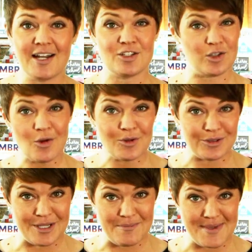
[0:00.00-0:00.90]
It's local
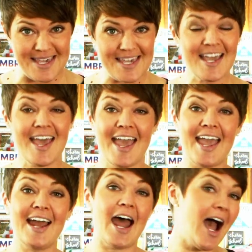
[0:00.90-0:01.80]
to me, and